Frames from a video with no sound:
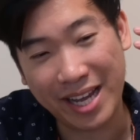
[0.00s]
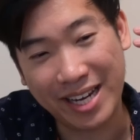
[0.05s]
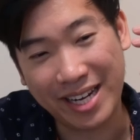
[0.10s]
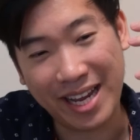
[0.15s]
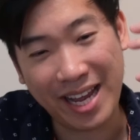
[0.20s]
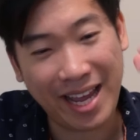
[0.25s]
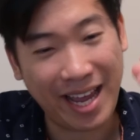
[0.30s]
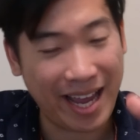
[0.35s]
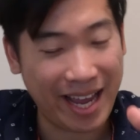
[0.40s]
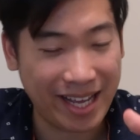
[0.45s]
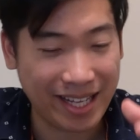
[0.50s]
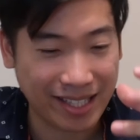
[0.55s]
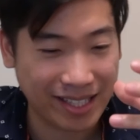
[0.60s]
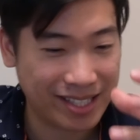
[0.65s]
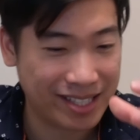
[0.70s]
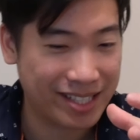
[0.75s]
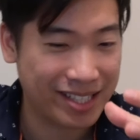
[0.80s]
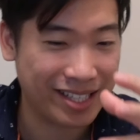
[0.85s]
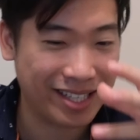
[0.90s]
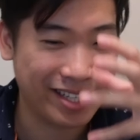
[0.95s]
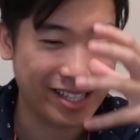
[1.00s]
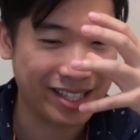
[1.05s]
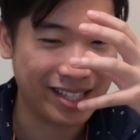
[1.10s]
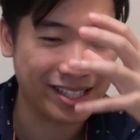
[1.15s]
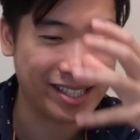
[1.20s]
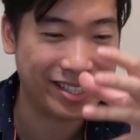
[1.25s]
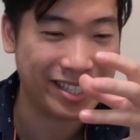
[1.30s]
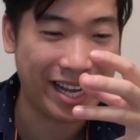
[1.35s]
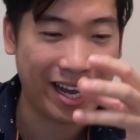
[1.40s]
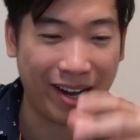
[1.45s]
enhanced in the
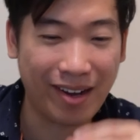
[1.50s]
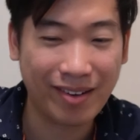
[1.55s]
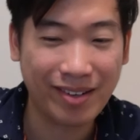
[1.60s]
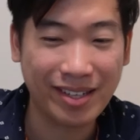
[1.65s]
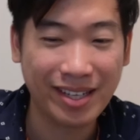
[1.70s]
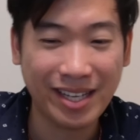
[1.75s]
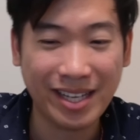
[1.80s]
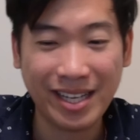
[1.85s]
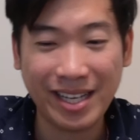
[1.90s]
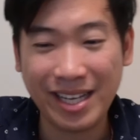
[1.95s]
sound,